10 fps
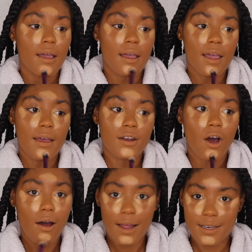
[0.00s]
And
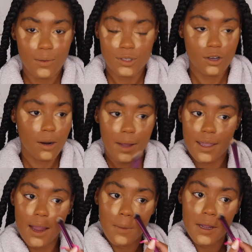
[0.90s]
all I did was turn on my
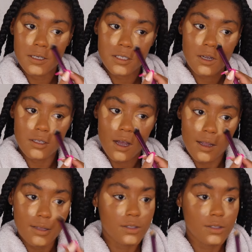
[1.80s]
camera and just start talking.